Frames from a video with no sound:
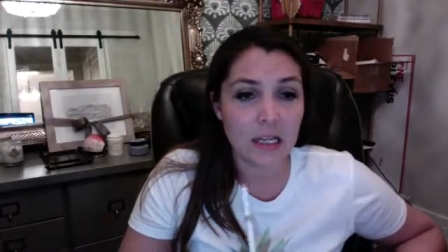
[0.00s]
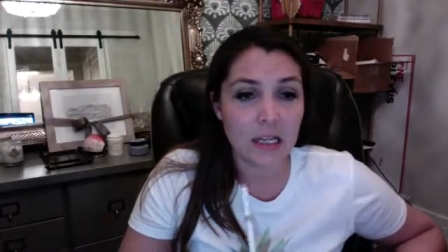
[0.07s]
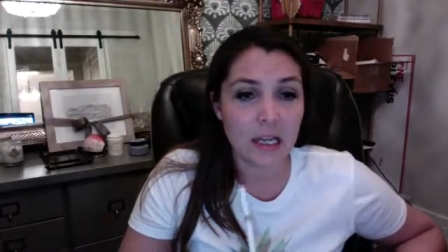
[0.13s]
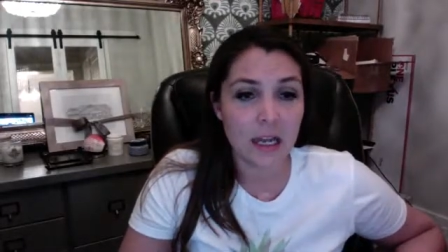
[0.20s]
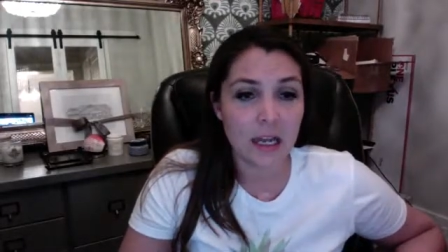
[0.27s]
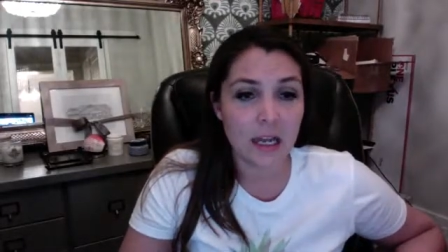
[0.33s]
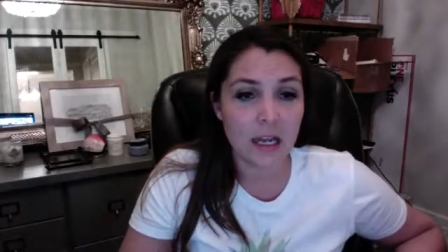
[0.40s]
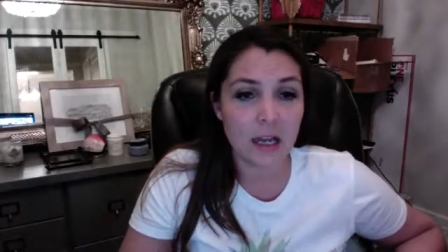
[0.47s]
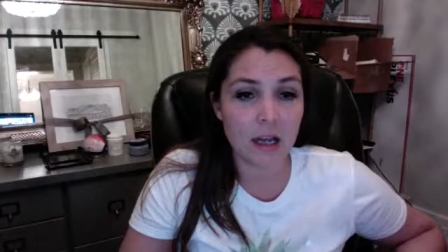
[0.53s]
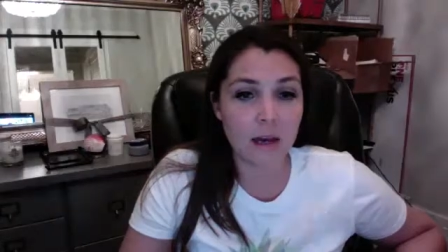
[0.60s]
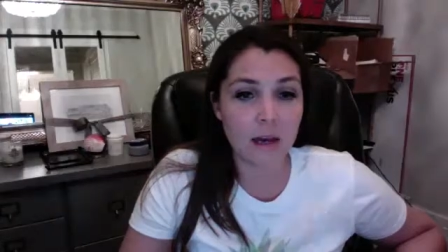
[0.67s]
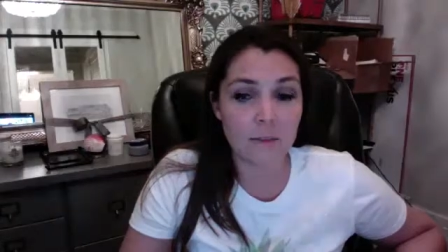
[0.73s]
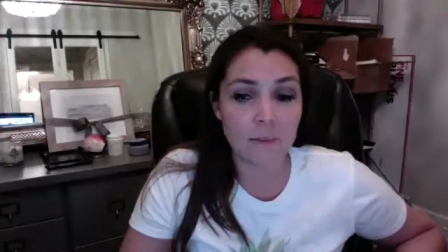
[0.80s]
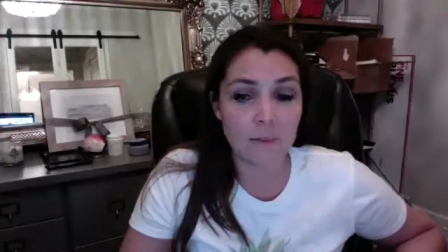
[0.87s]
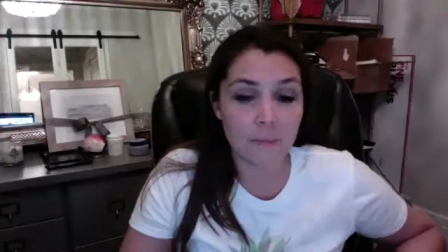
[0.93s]

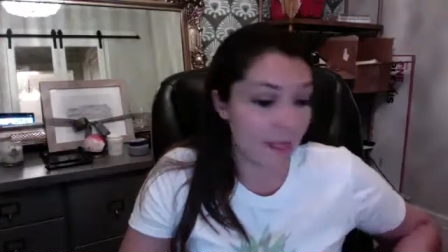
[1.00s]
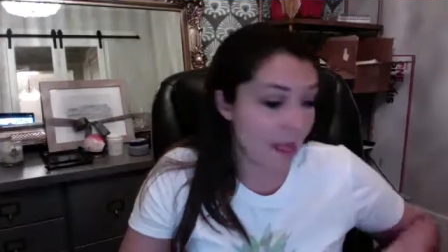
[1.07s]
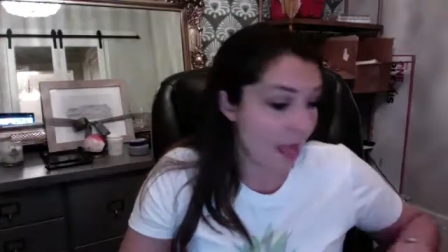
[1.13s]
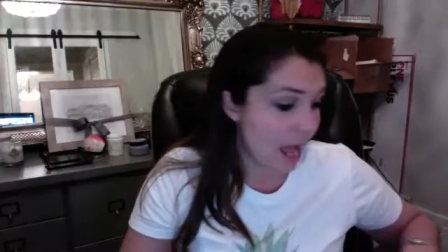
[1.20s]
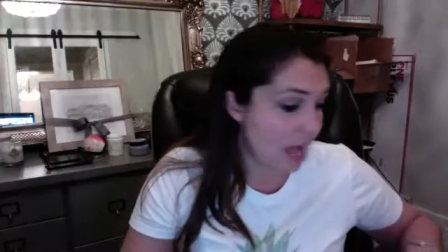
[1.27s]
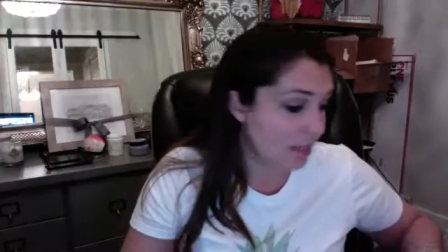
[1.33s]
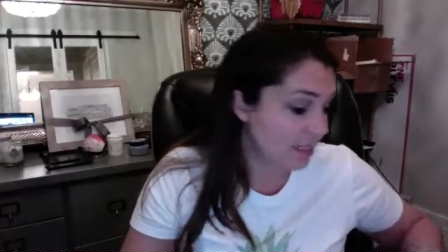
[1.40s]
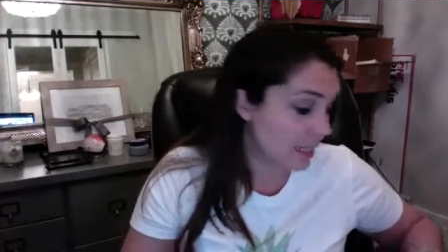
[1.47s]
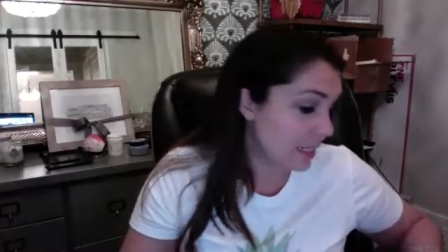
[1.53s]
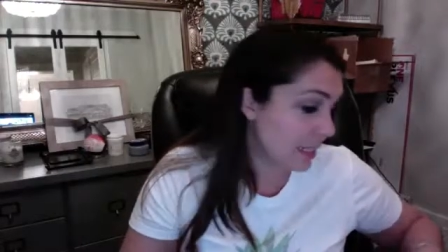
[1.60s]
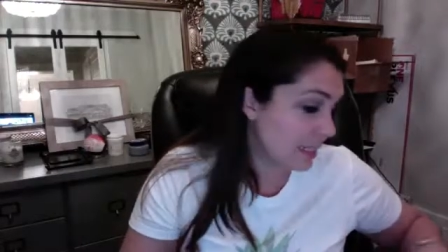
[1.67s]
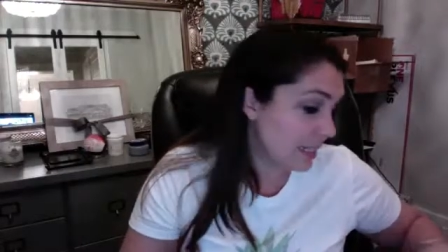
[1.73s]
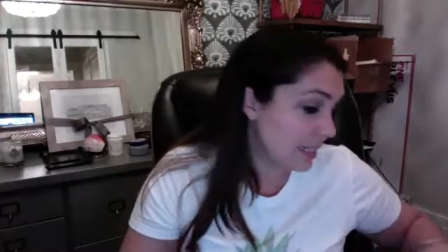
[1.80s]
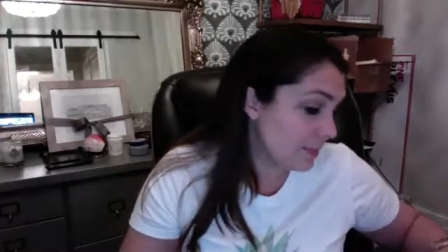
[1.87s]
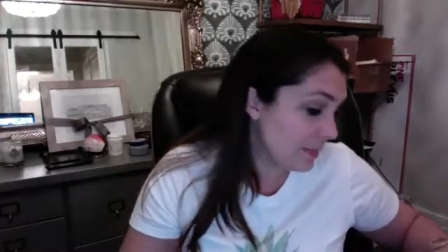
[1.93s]
I'll say this.
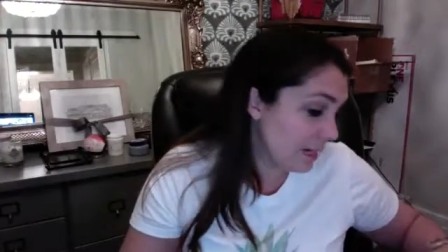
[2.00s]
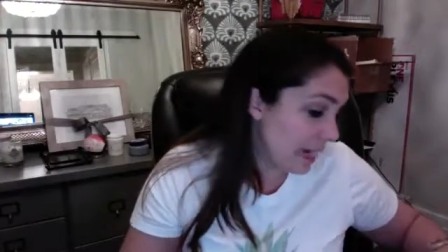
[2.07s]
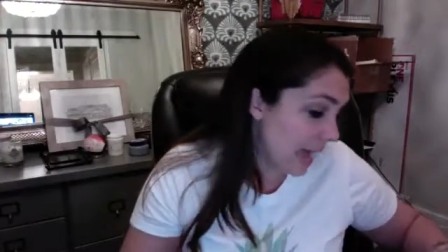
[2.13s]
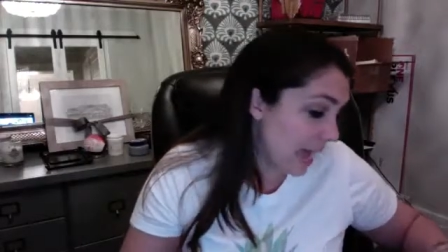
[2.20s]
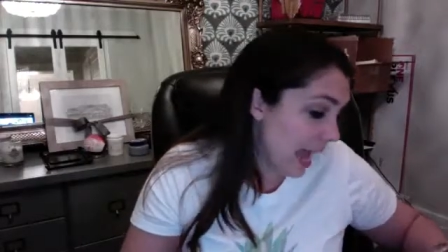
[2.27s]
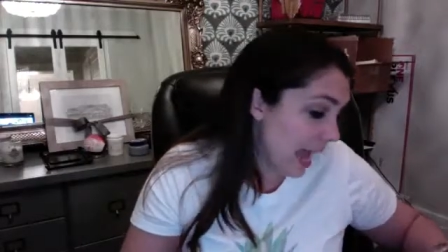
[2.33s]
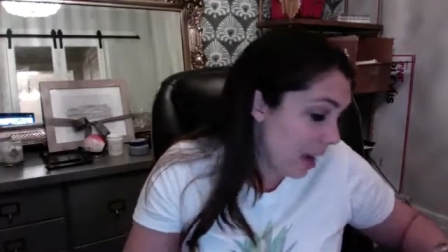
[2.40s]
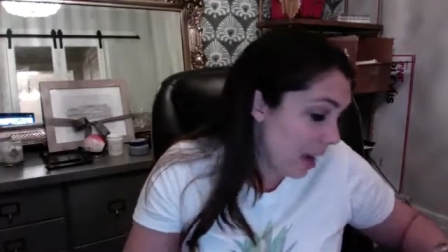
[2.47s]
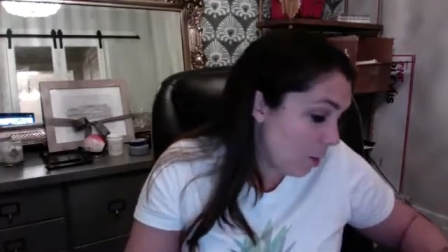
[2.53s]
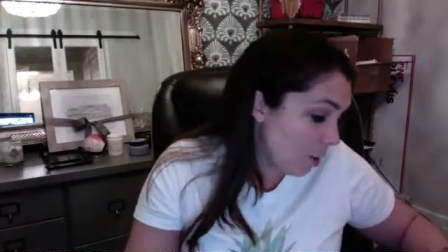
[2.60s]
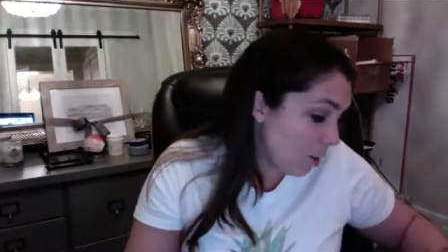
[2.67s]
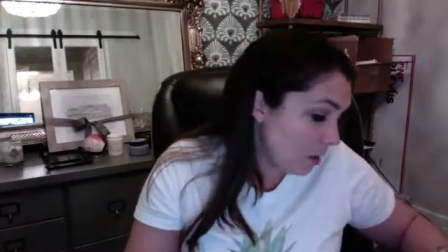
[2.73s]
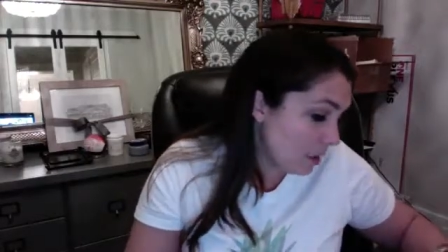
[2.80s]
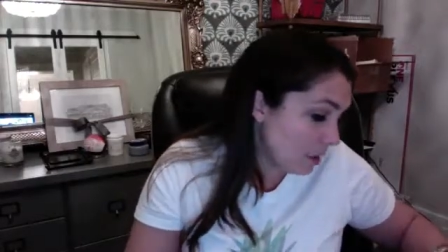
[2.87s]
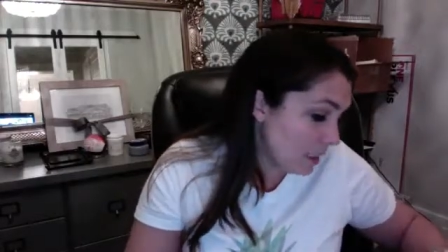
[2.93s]
I spent an
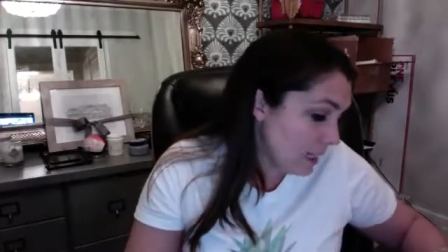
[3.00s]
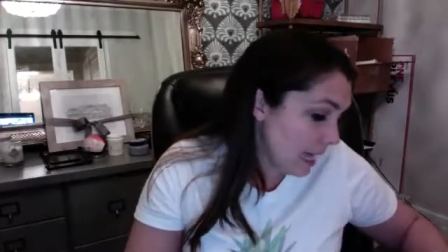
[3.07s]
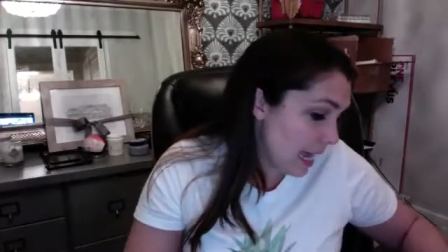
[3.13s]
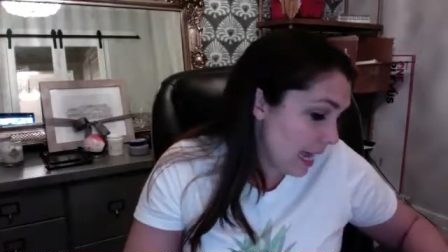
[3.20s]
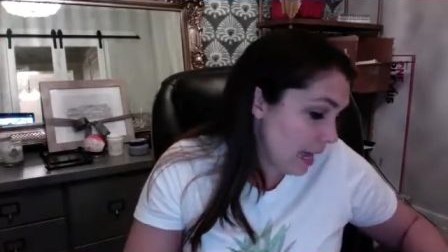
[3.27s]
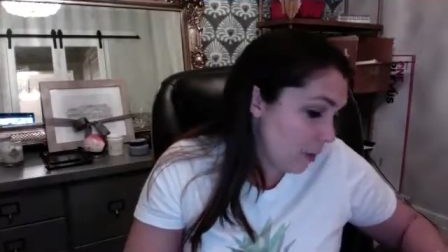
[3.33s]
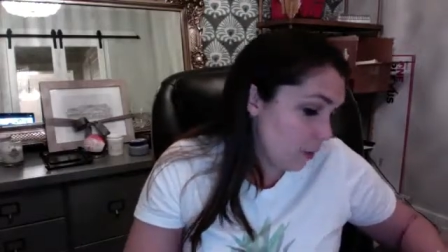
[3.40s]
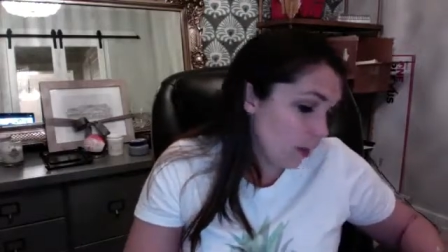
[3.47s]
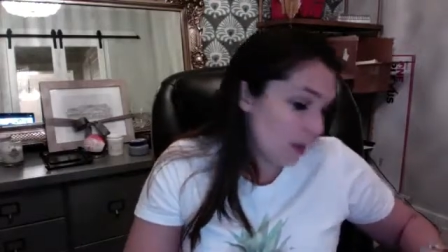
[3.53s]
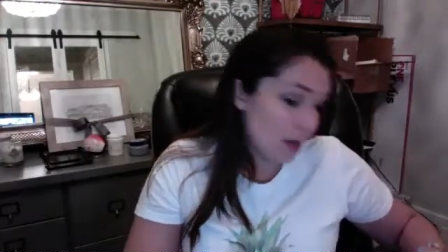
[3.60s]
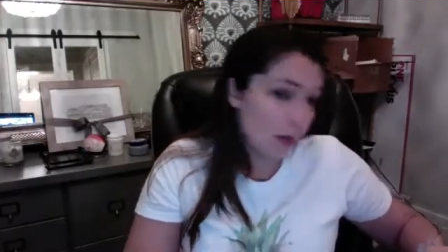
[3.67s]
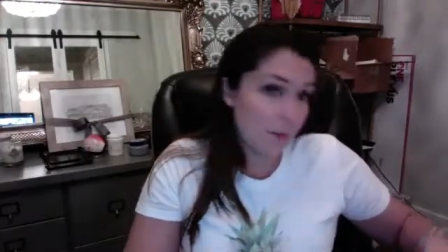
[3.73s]
hour today working on my